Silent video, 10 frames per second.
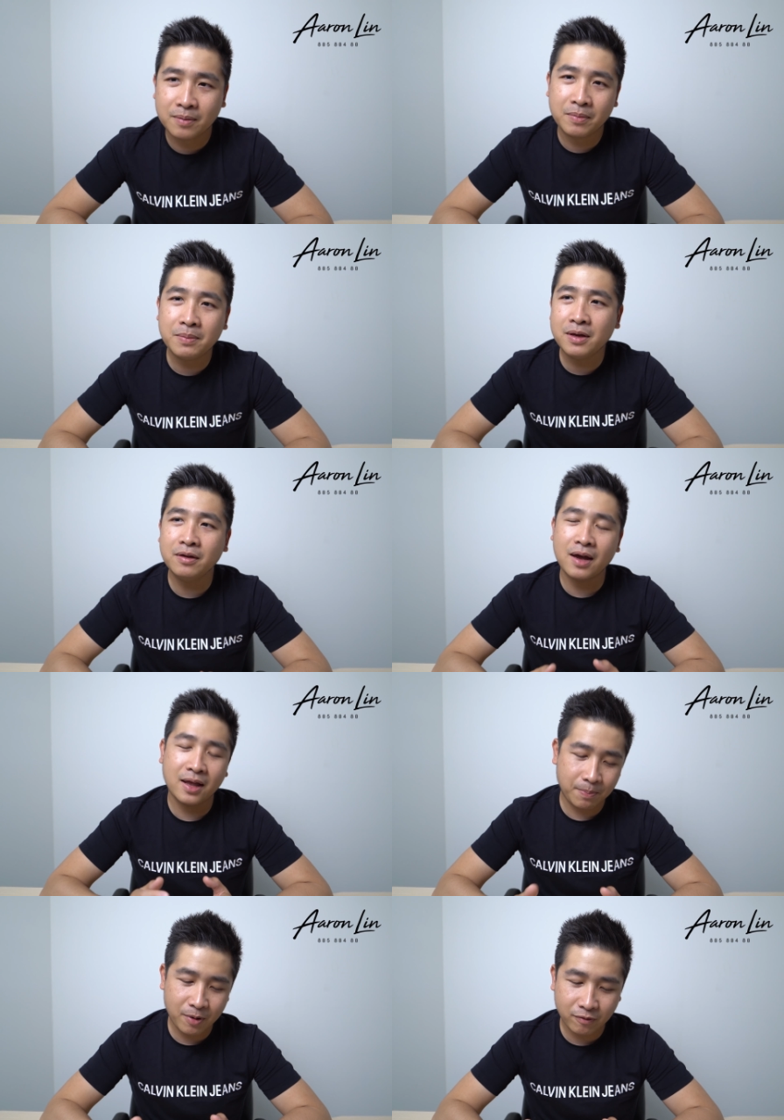Maybe at
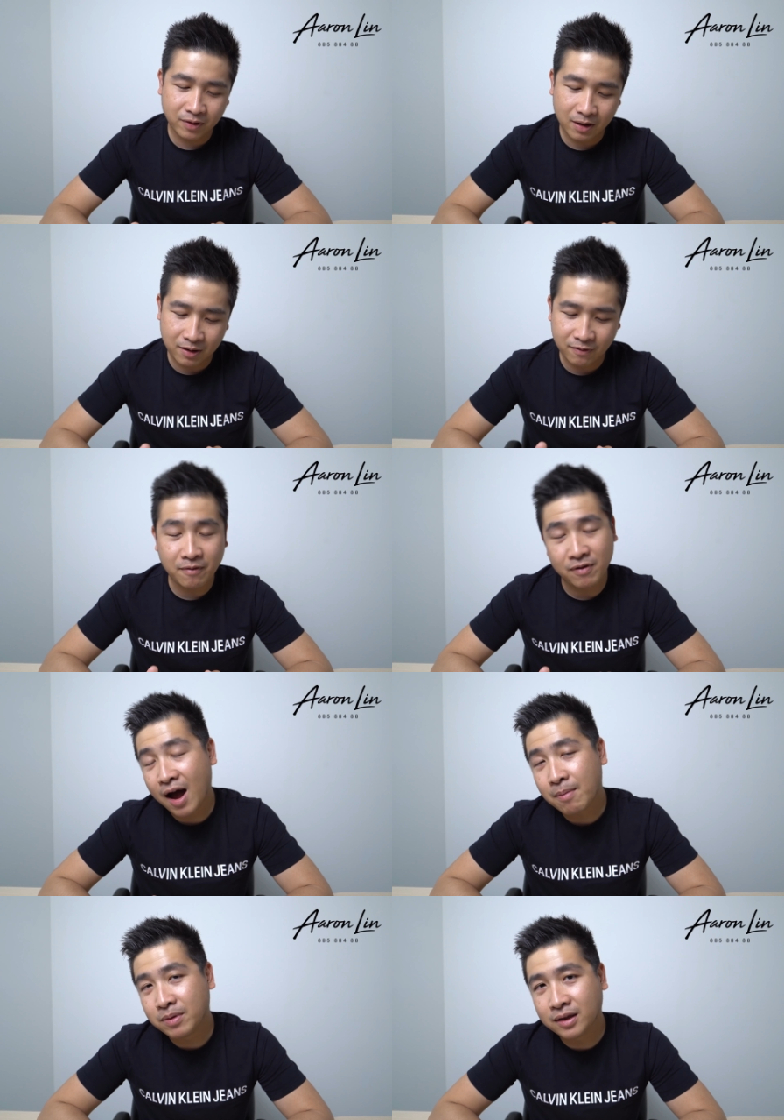that period of time, if I'm
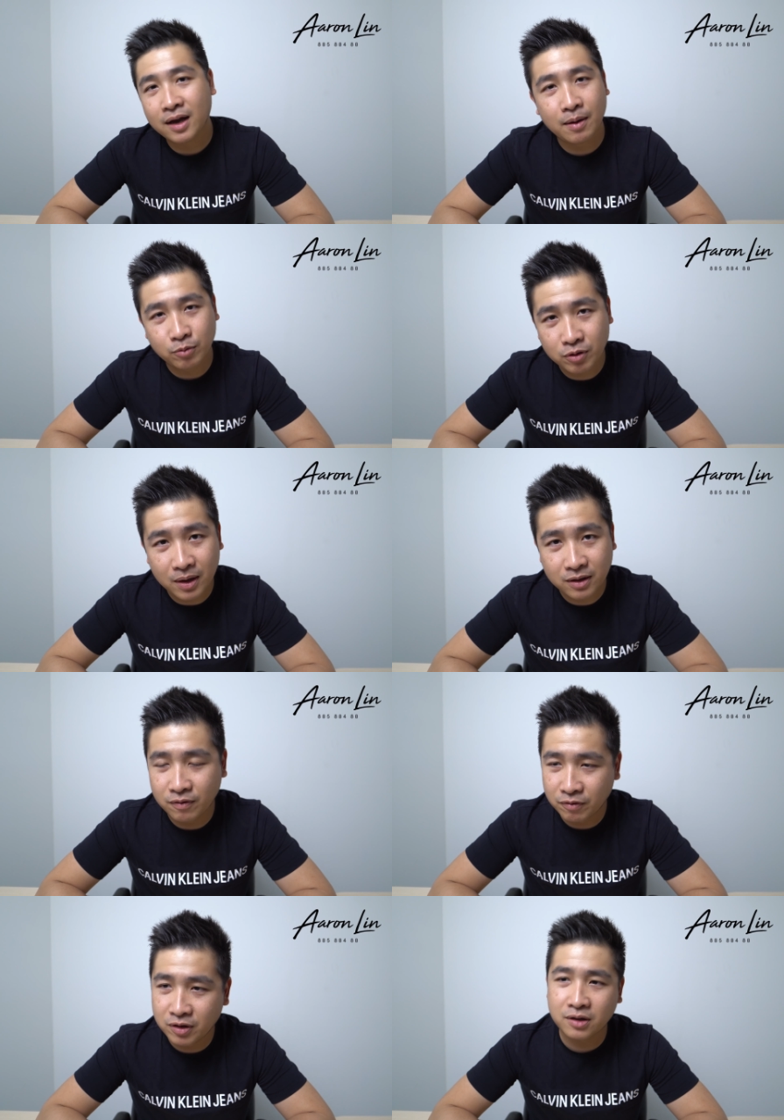very updated and I'm doing my
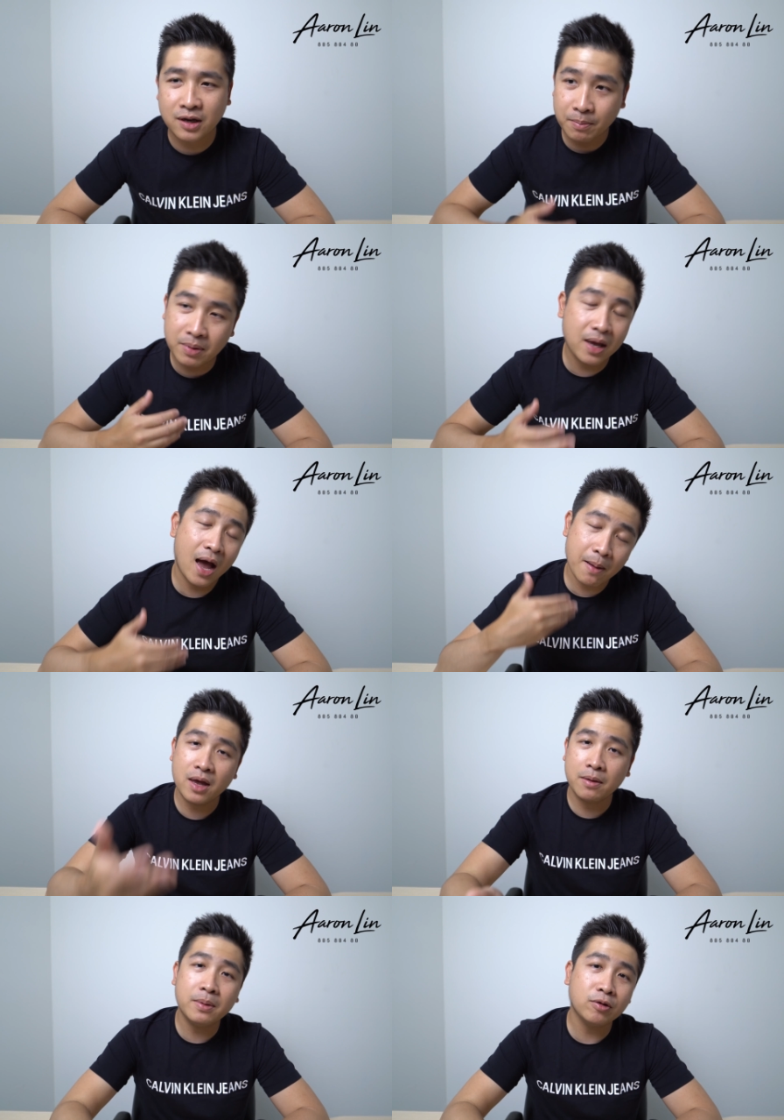research, I'm
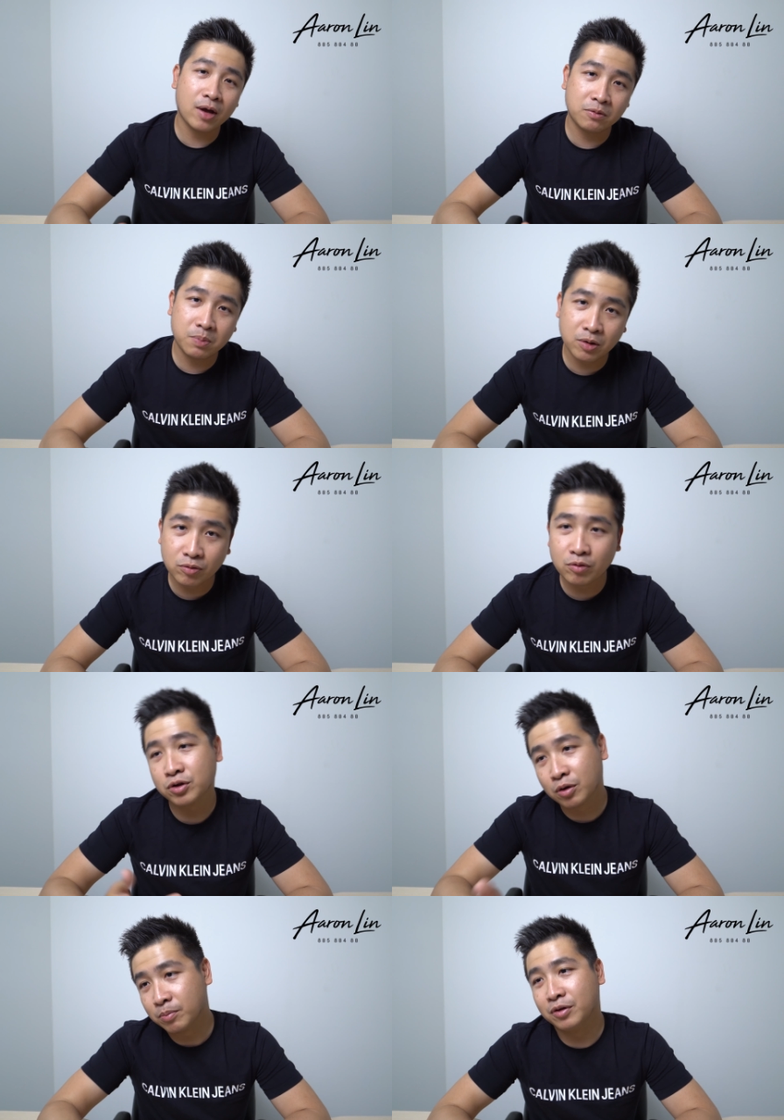able to explain to you
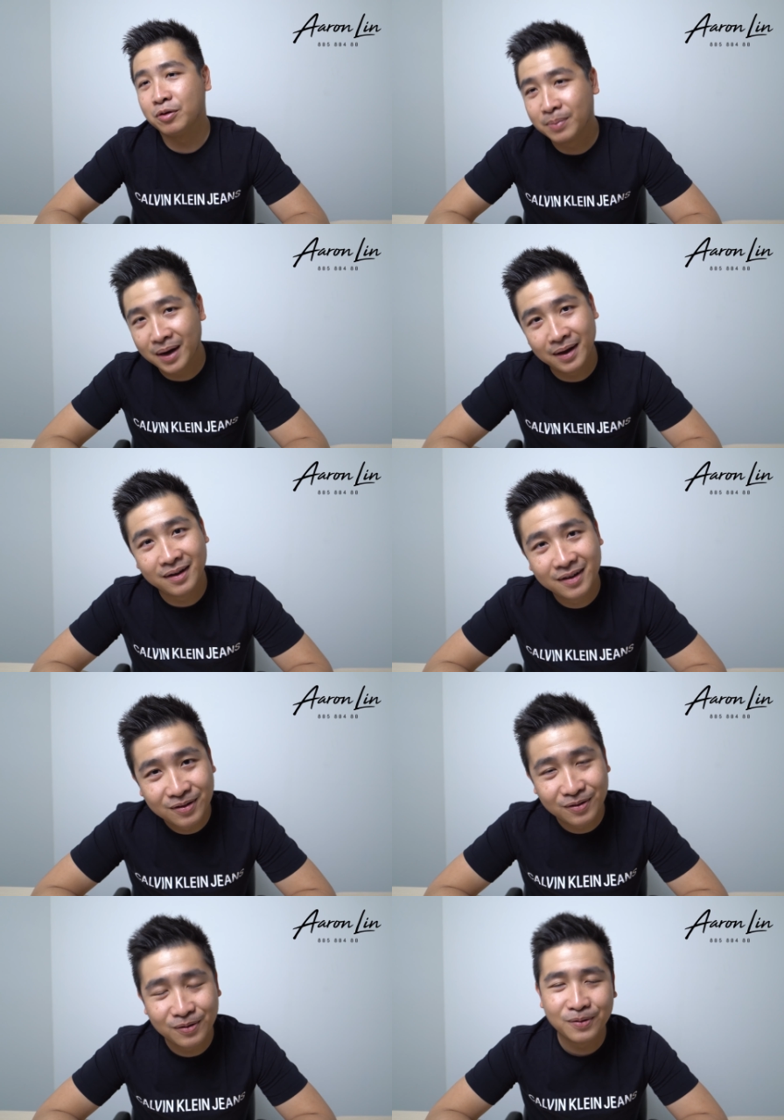which computer to buy,
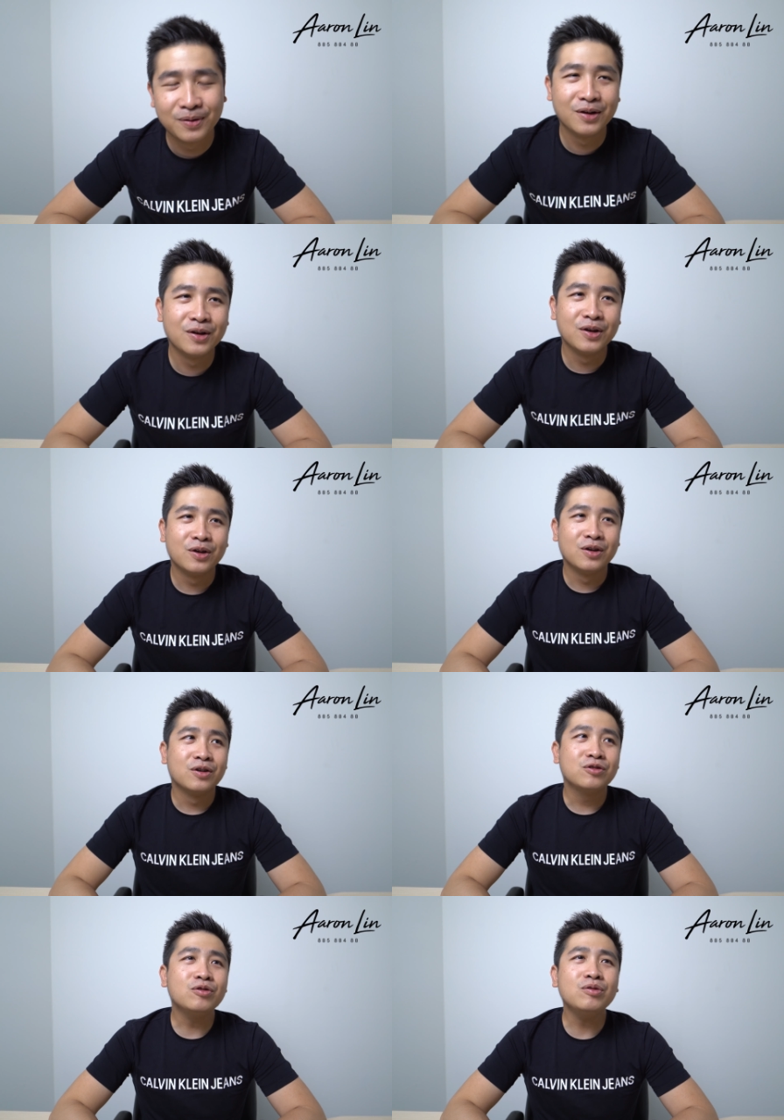you know.
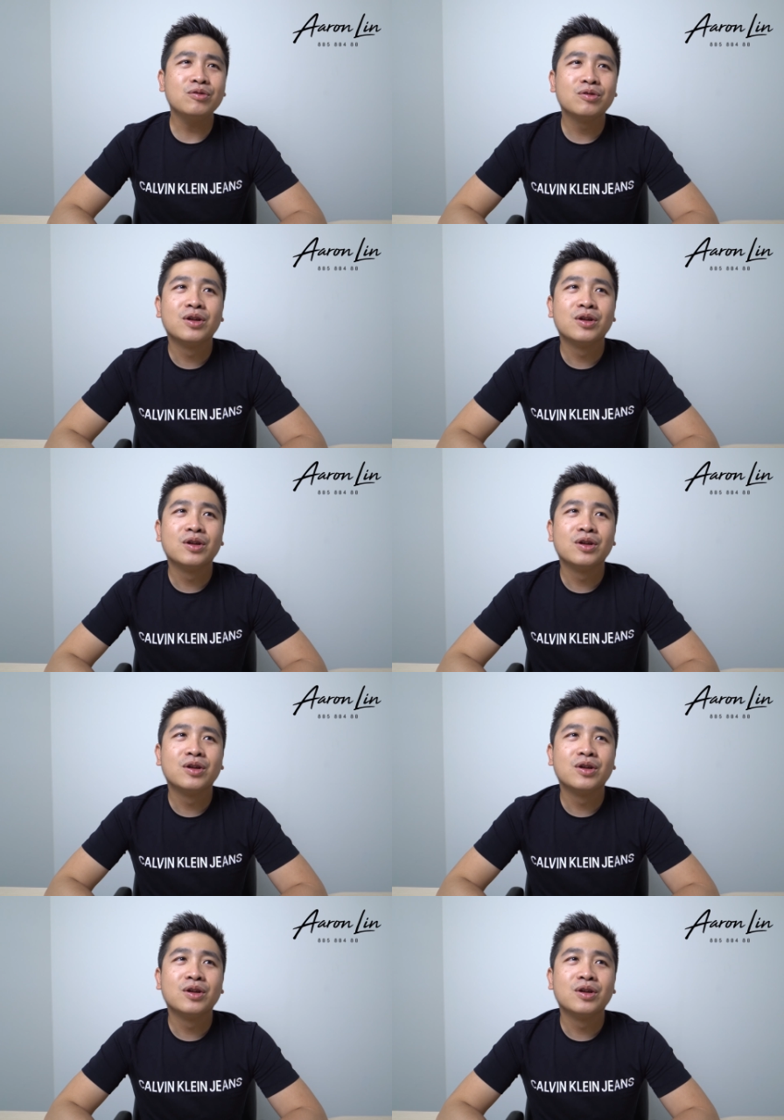So